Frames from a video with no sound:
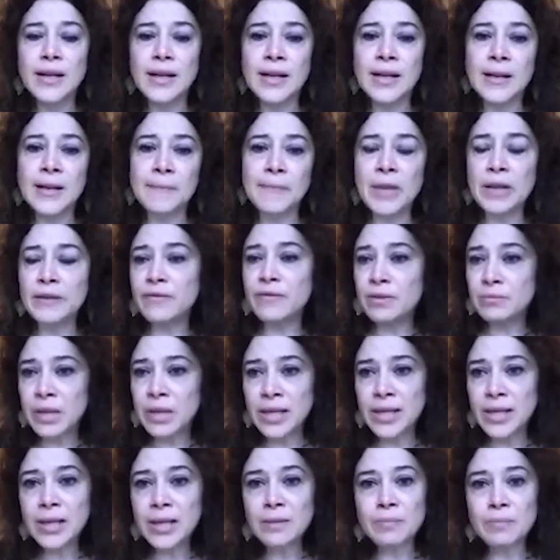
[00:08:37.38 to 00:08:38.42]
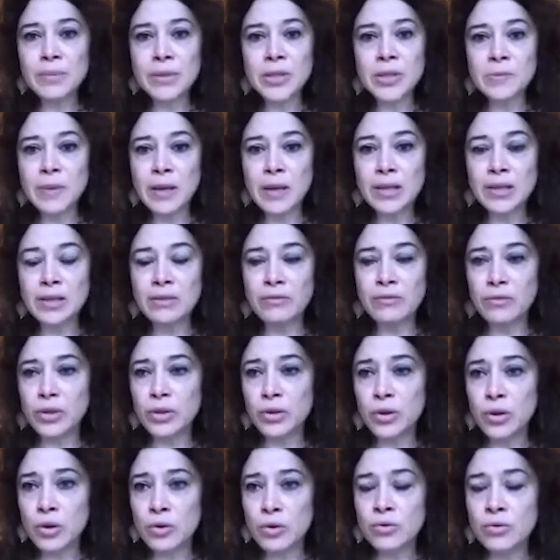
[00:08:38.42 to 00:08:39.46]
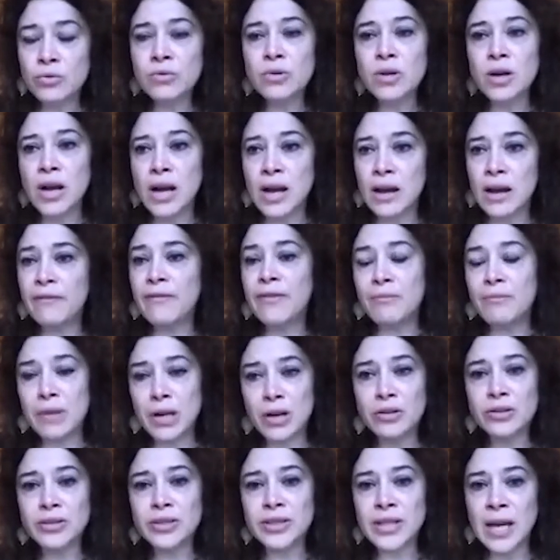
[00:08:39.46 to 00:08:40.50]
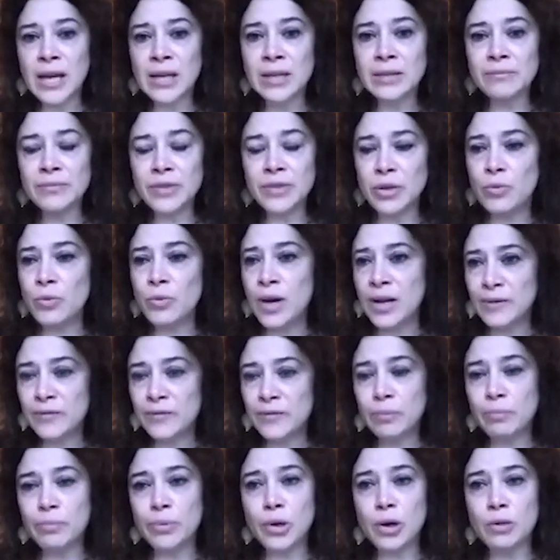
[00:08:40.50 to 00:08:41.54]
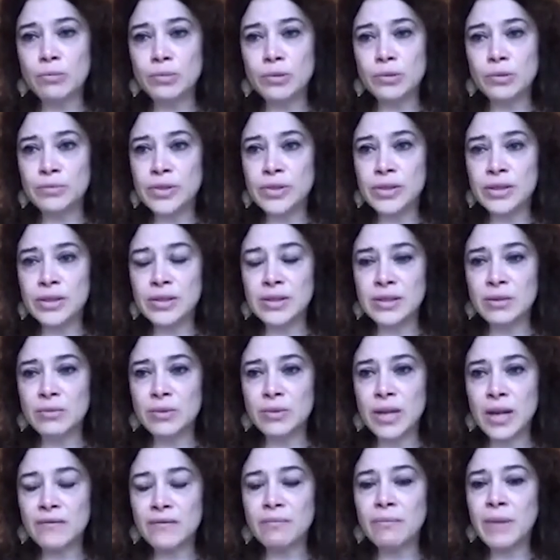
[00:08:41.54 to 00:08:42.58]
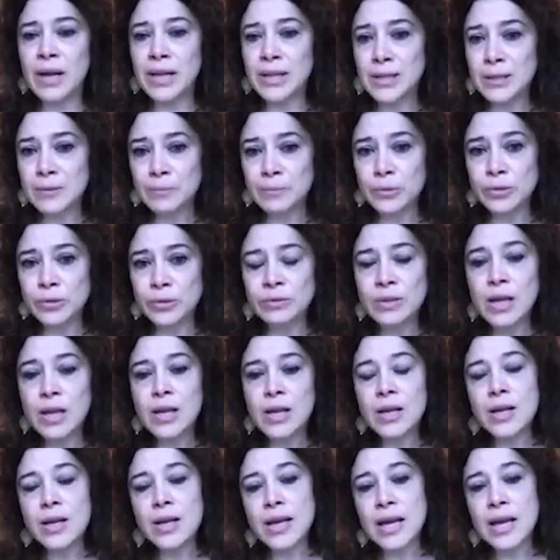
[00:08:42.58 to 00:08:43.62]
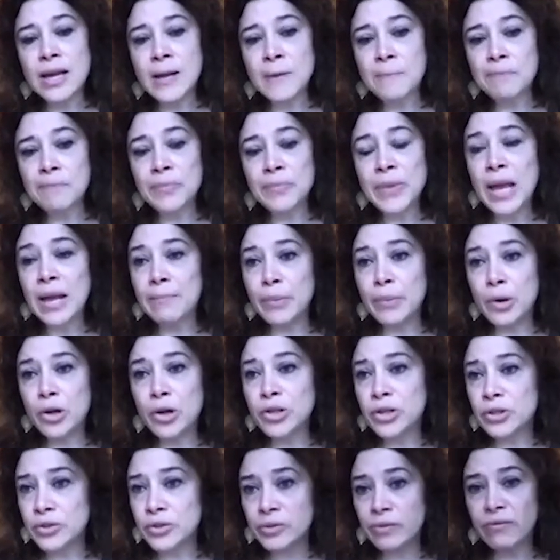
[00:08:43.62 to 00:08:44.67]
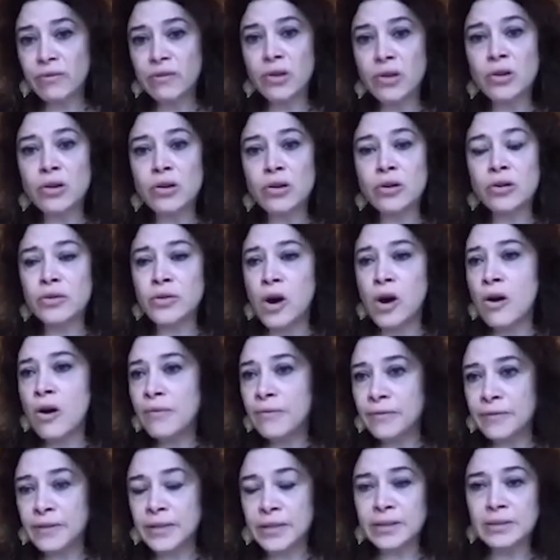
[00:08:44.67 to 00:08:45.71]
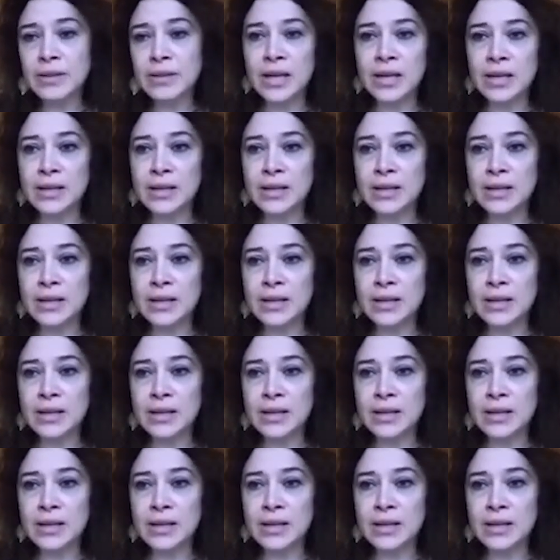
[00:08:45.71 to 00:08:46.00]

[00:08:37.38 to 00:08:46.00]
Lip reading: And from a legal perspective, we know from a long time that one of the problems is that we have multiple bodies of law, often